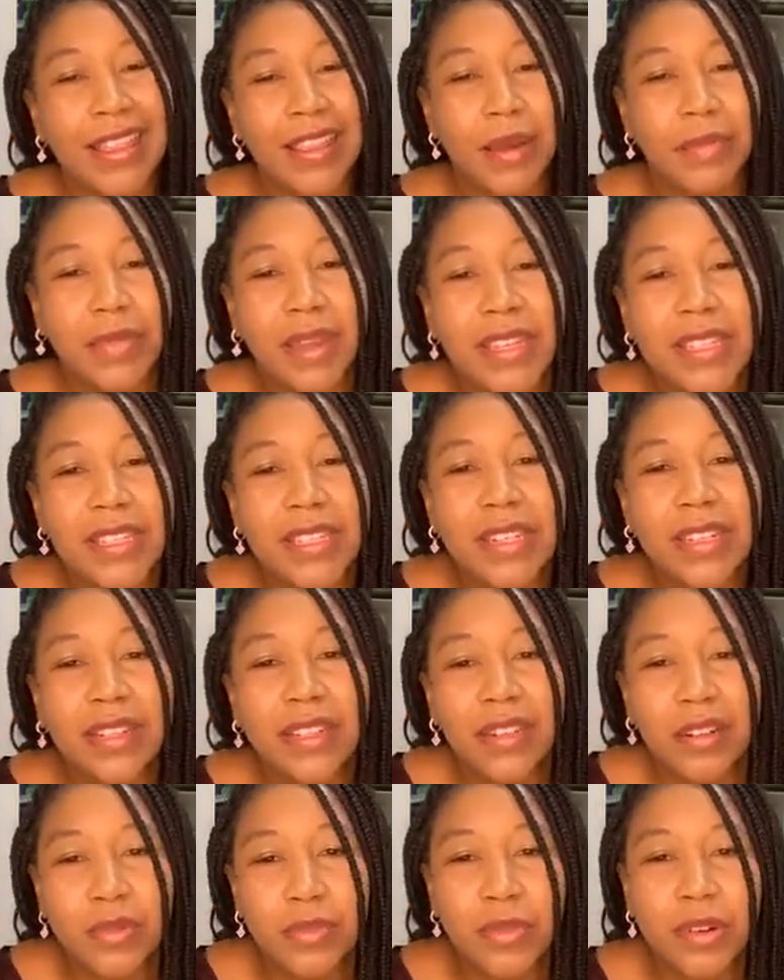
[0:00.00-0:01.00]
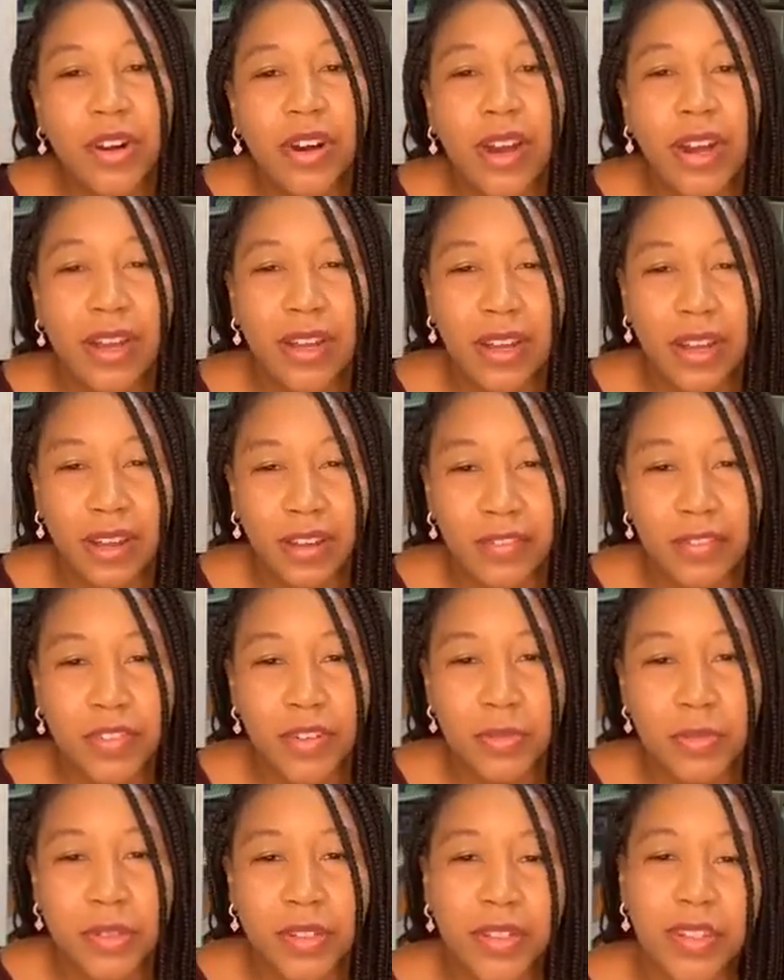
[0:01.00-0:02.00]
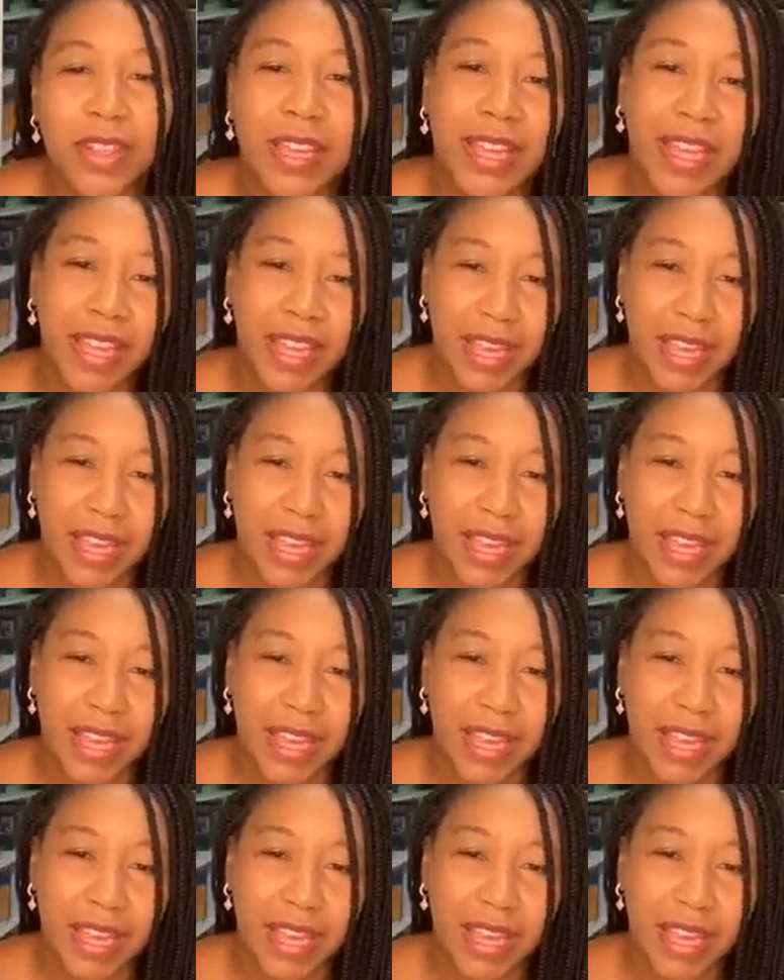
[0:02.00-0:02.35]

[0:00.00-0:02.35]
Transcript: that makes it a little more uncomfortable